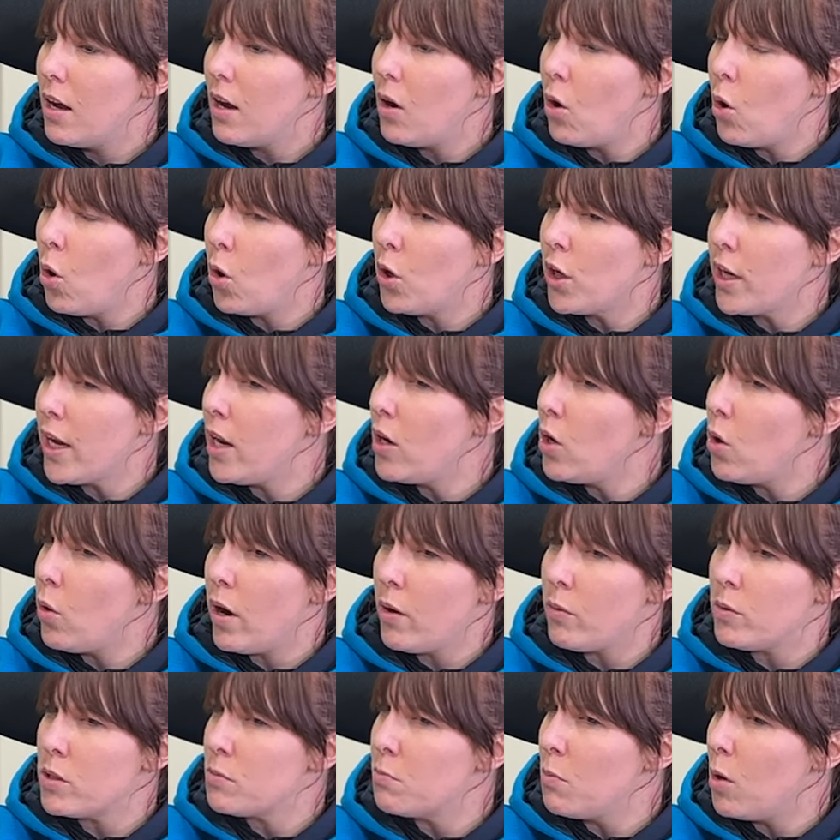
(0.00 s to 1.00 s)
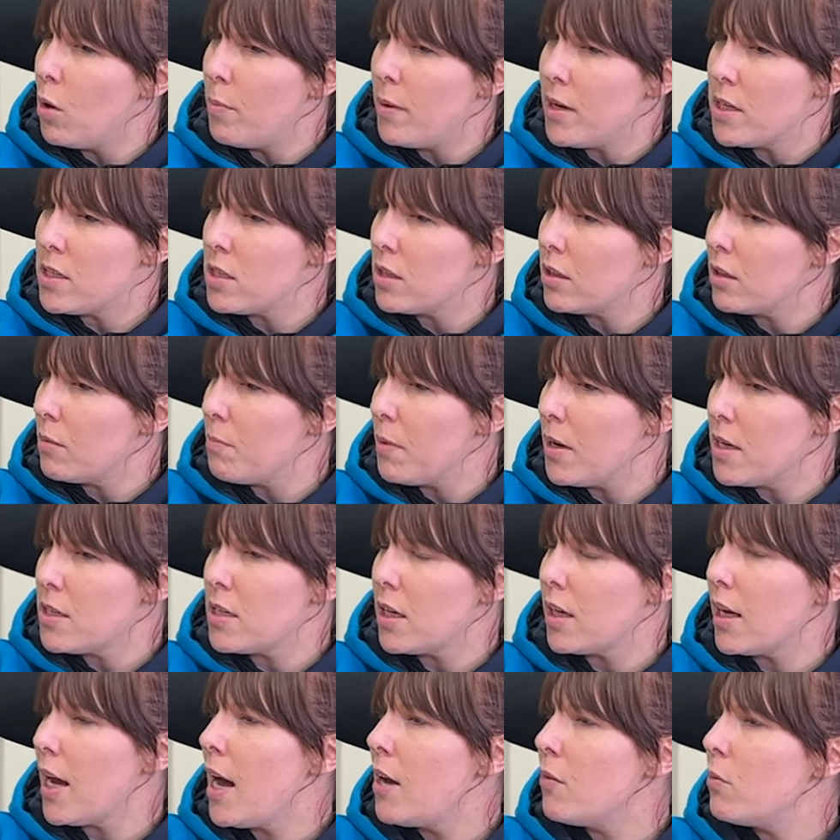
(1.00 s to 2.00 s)
Oh yeah, no, I was more mean basic girls. than mm -hmm.
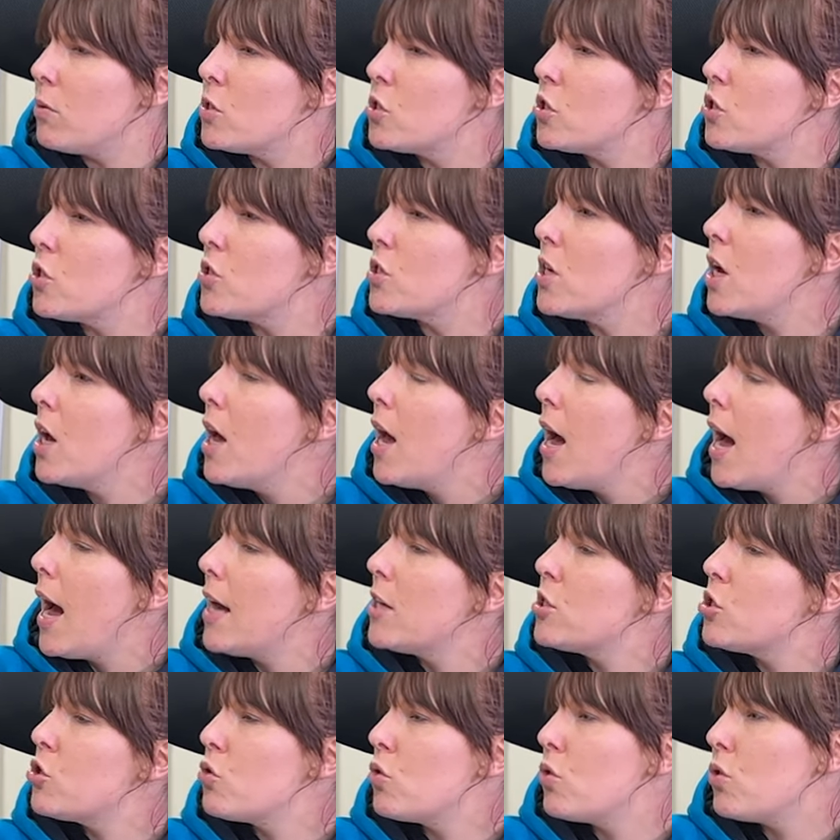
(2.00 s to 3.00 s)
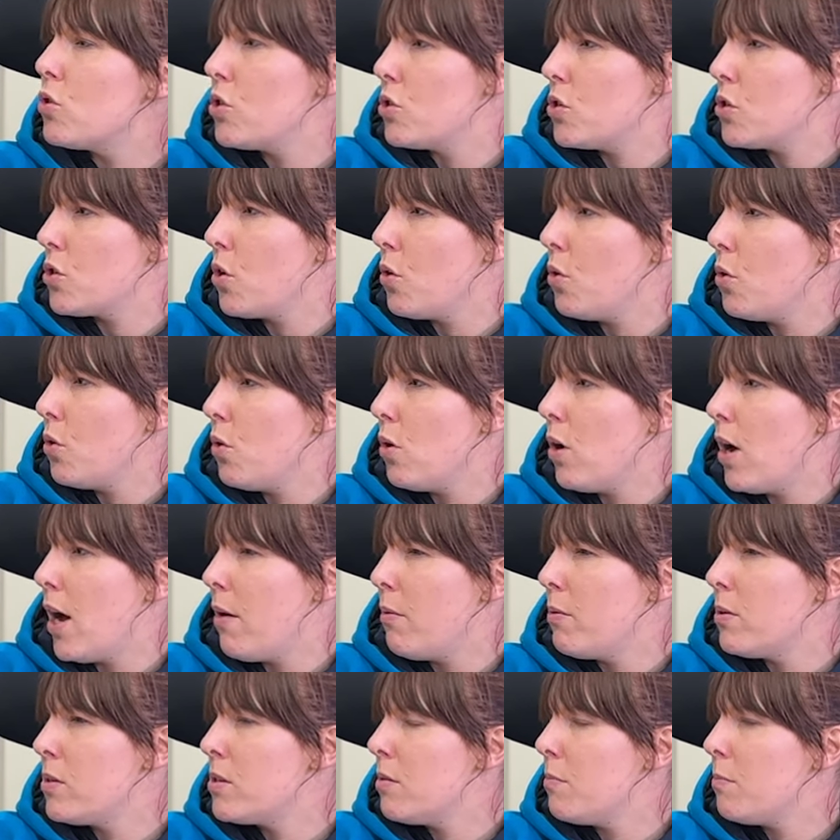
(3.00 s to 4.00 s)
basic. I was just I struggled at school. I
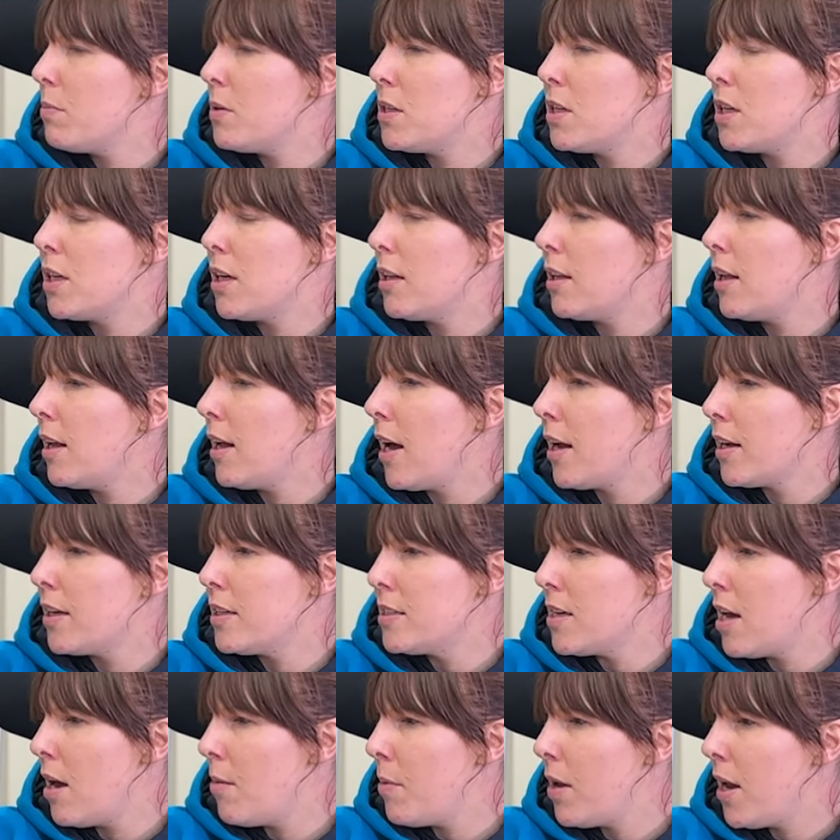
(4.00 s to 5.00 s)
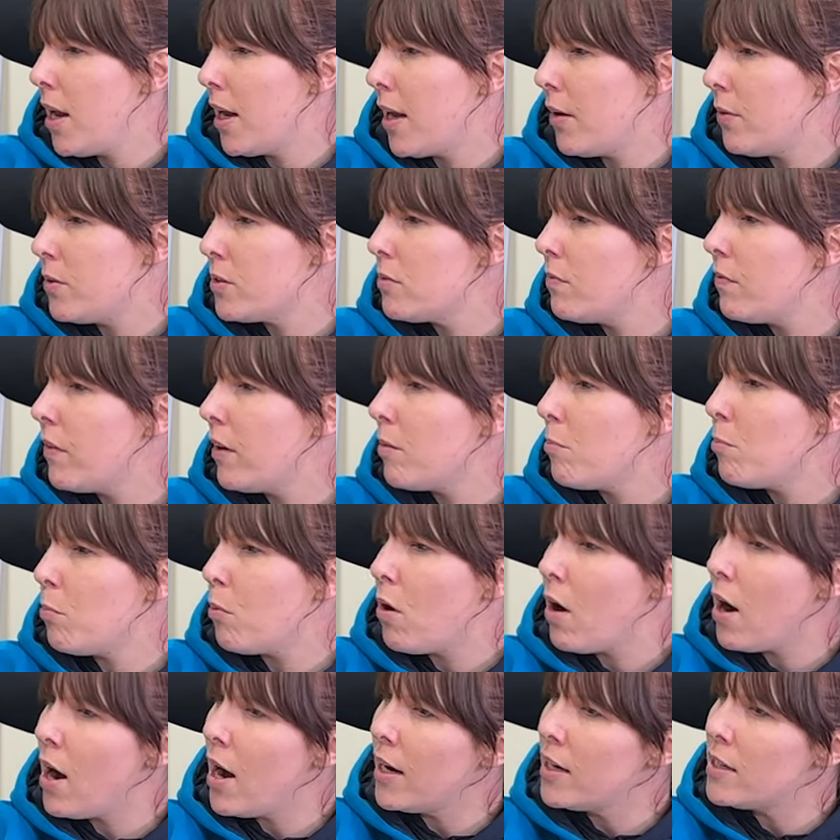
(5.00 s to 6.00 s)
wasn't particularly academic. I wasn't very
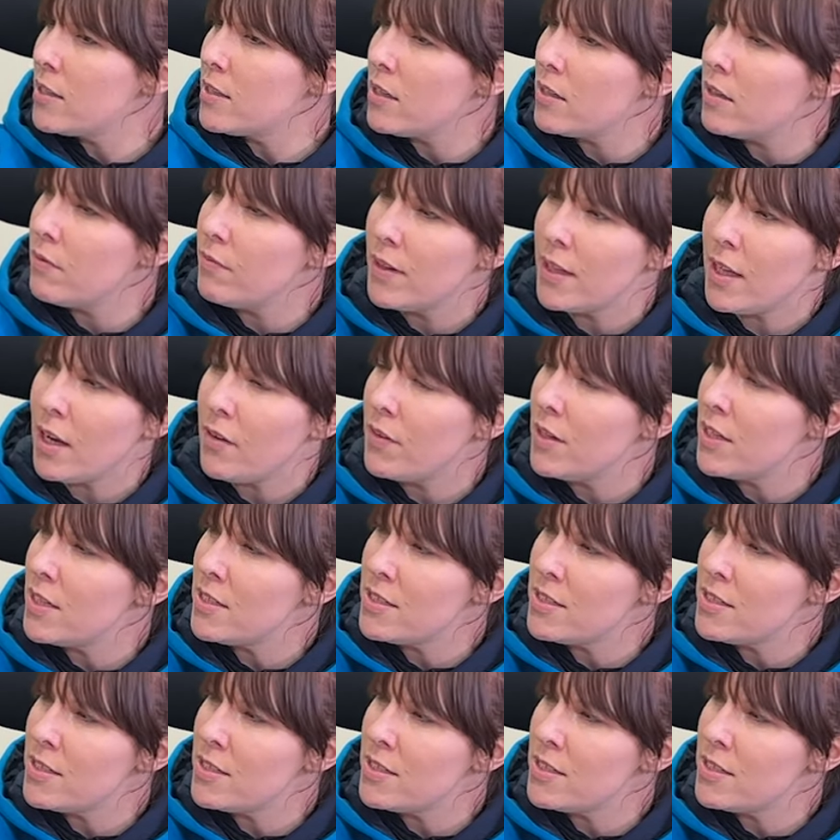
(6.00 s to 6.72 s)
bright. I didn't really have any